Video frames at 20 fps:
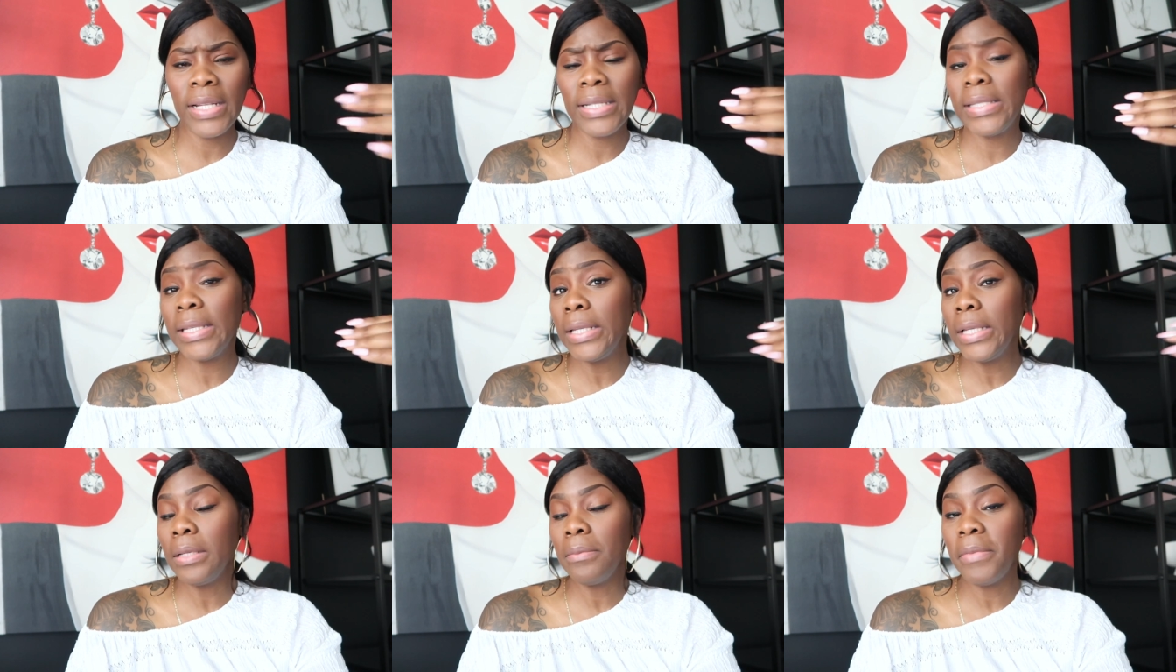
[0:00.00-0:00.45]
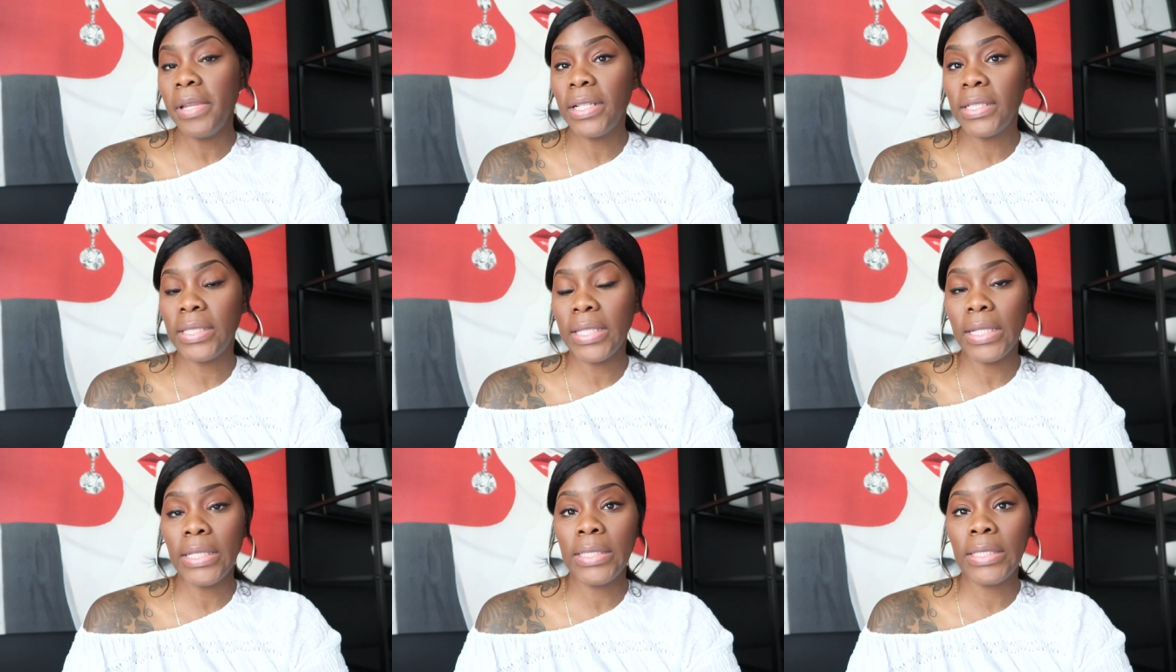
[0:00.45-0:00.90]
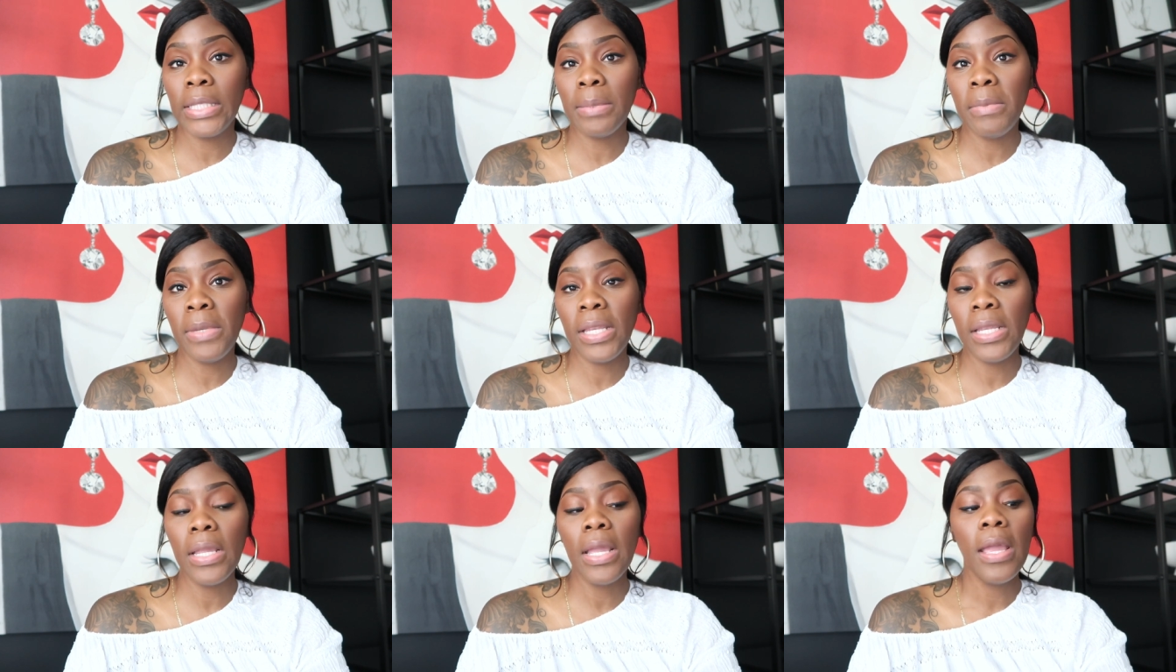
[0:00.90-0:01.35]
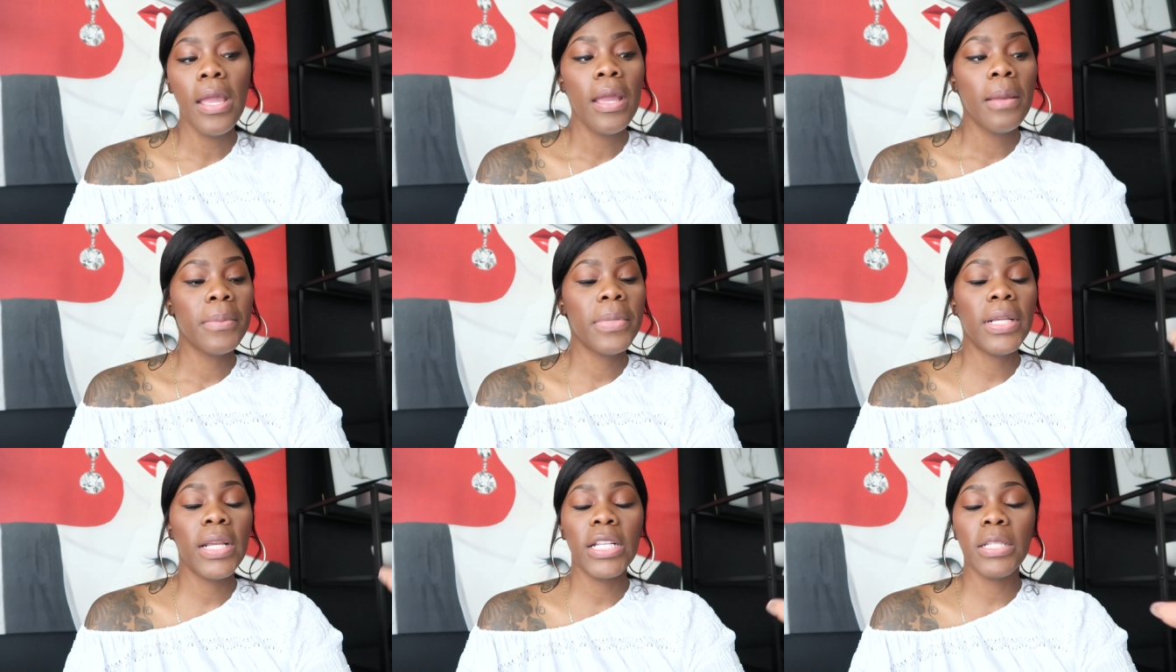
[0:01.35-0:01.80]
it didn't make sense to me
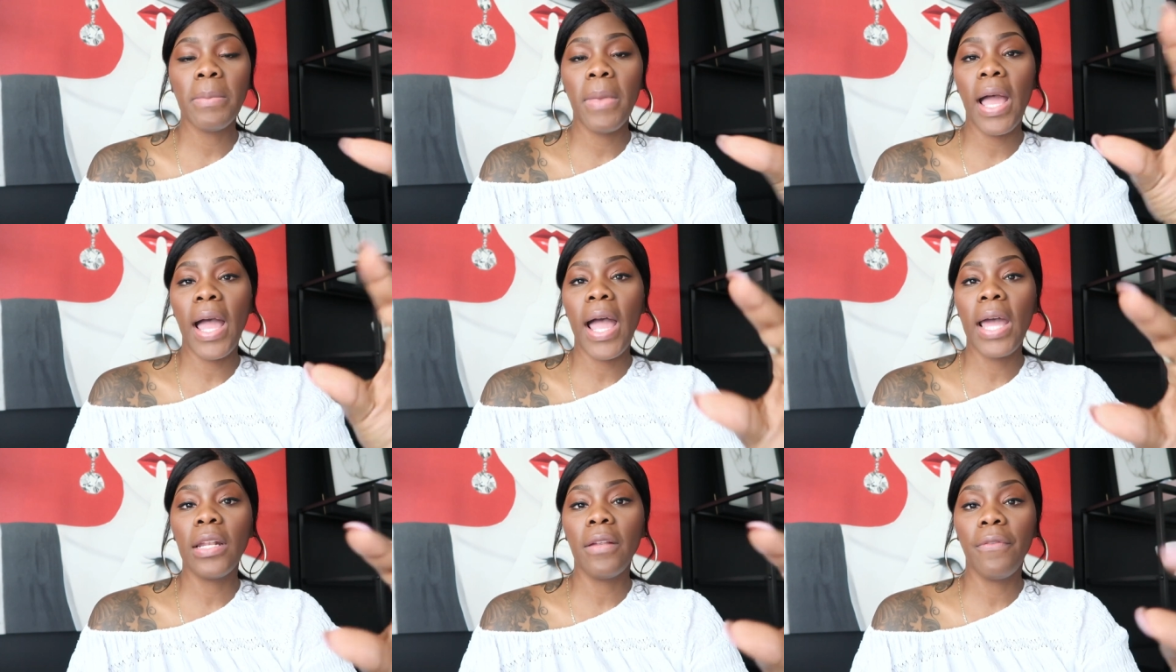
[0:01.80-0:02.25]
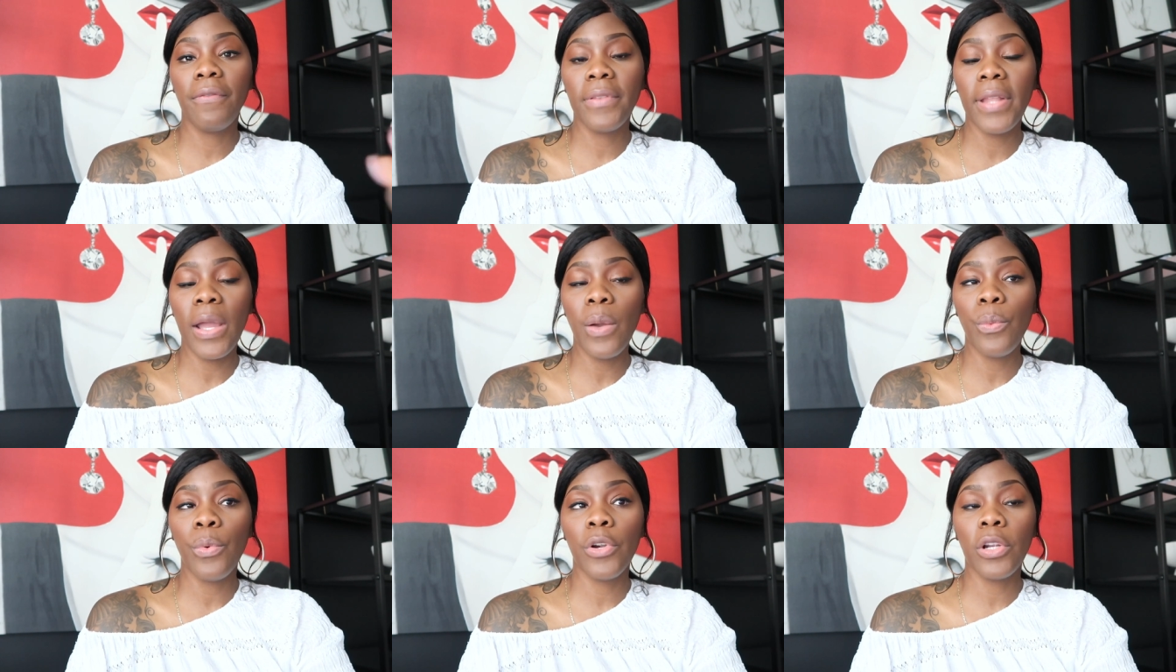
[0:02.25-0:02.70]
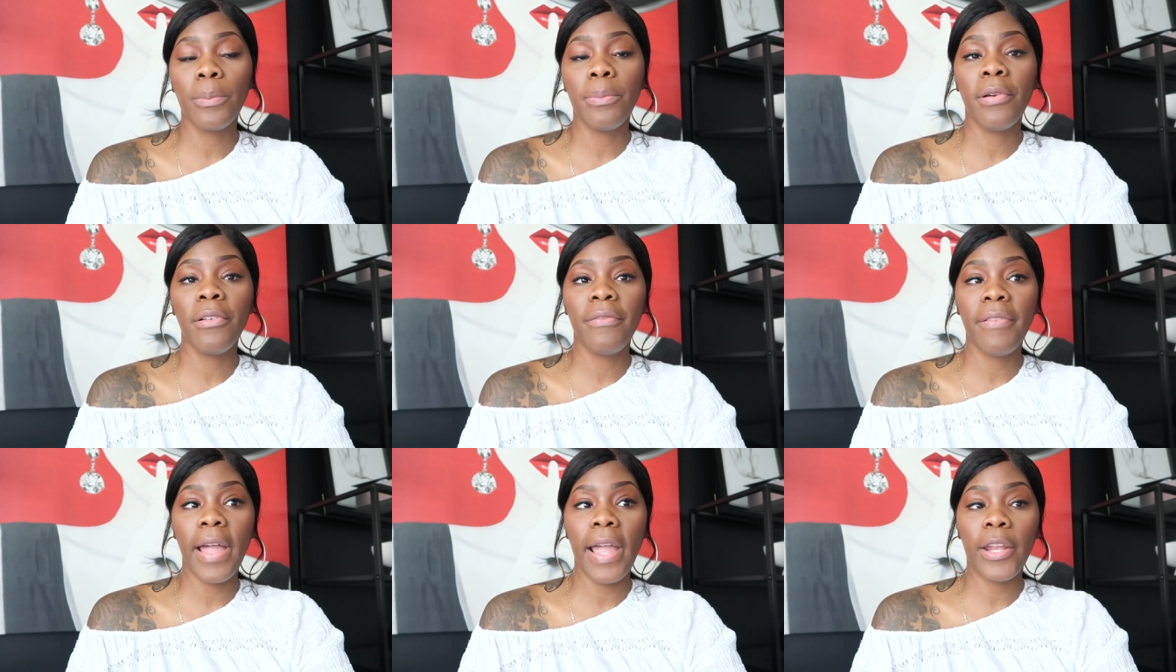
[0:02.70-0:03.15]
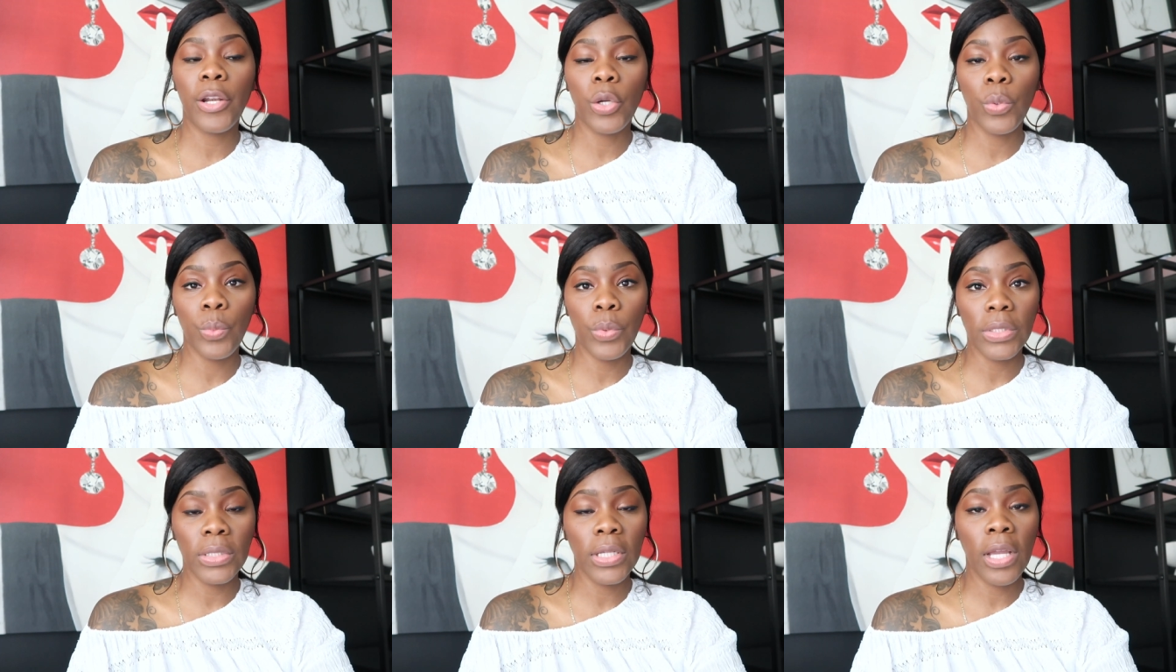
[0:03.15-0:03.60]
because my out of network provider
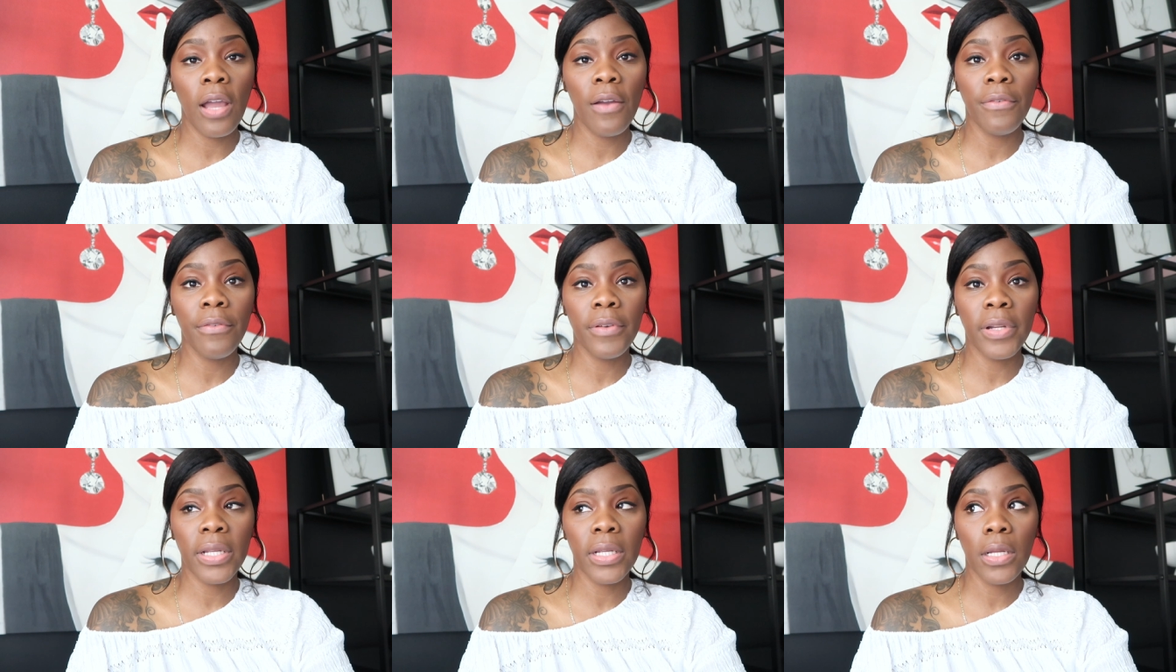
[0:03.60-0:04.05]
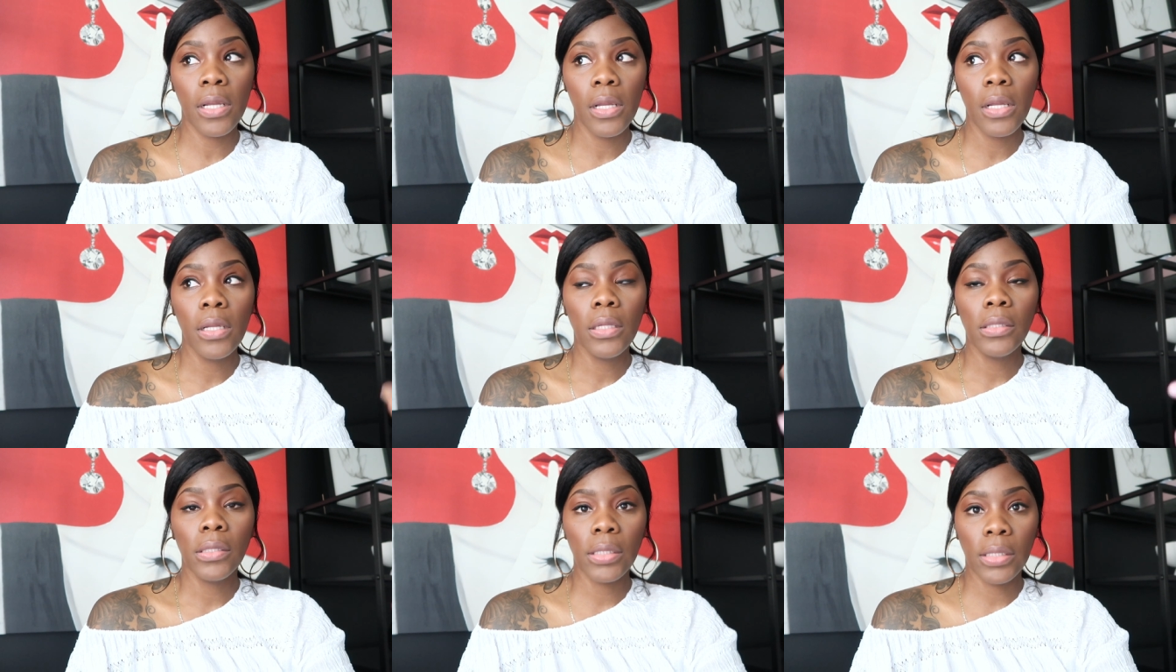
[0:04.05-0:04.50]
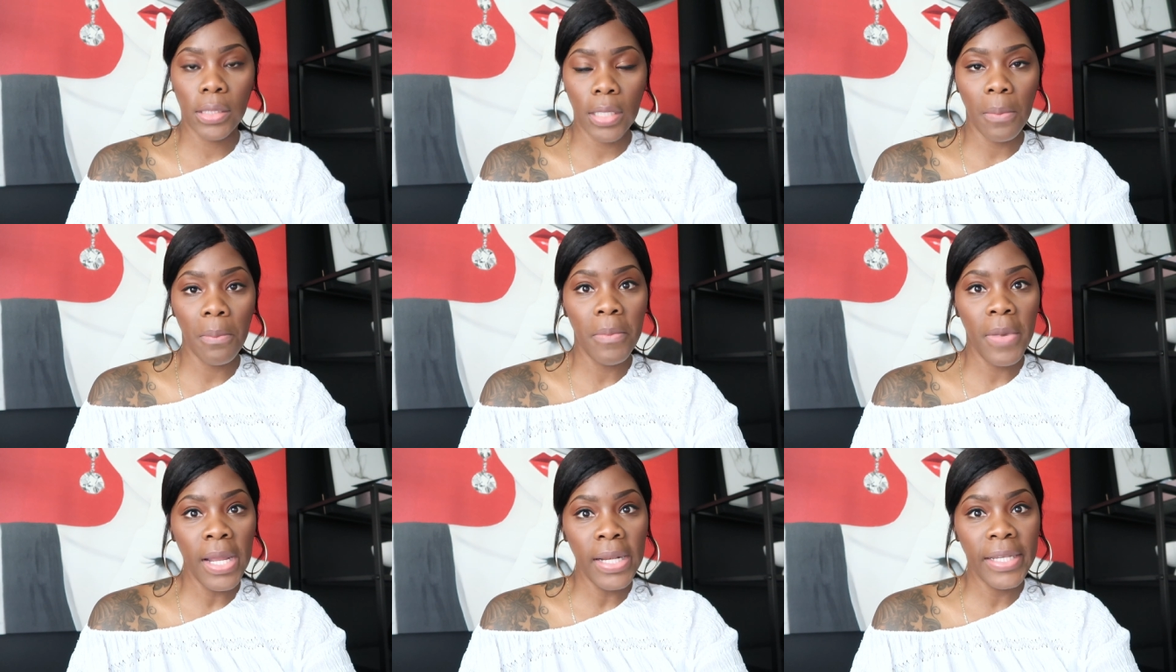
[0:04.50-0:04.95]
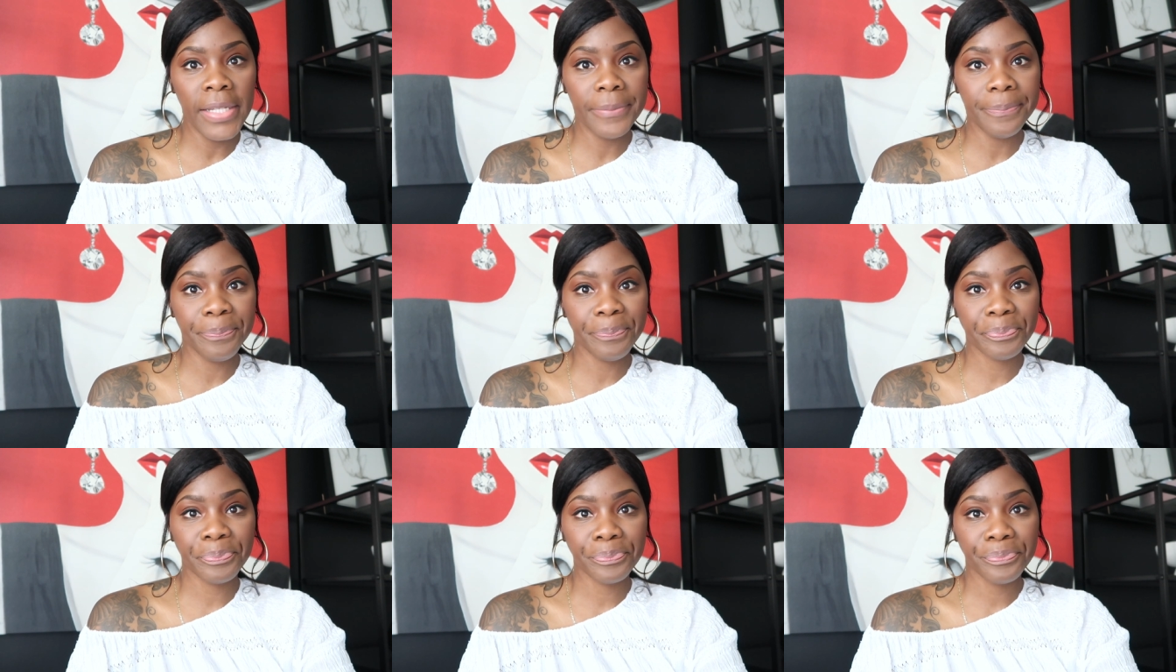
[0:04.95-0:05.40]
was covering some
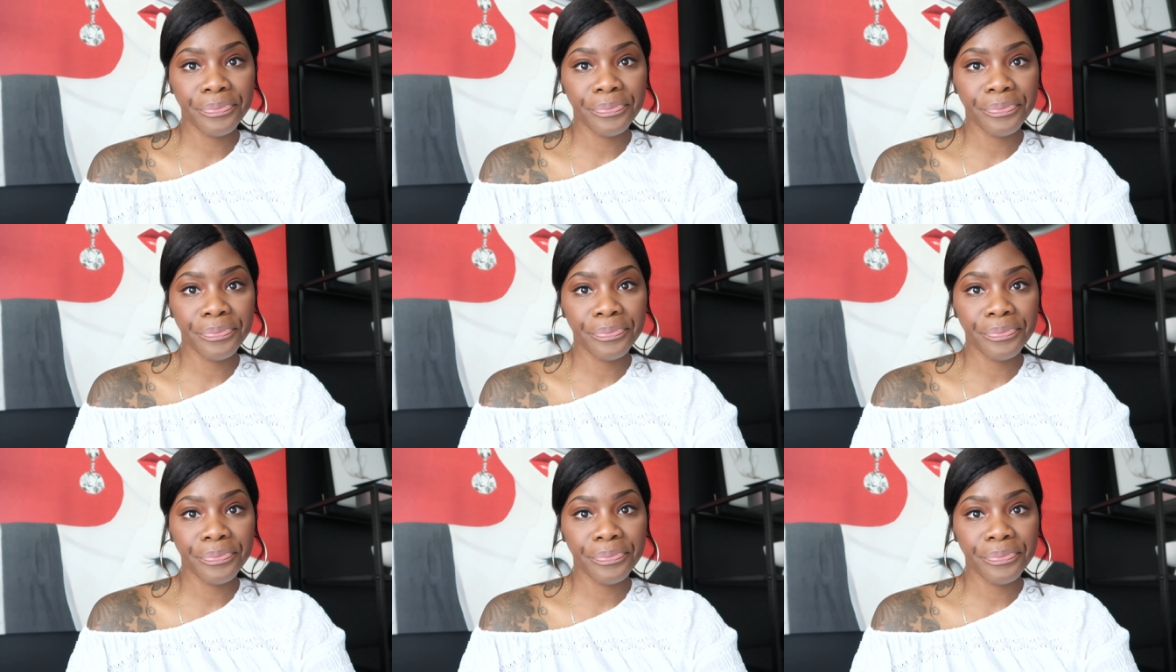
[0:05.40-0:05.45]
money.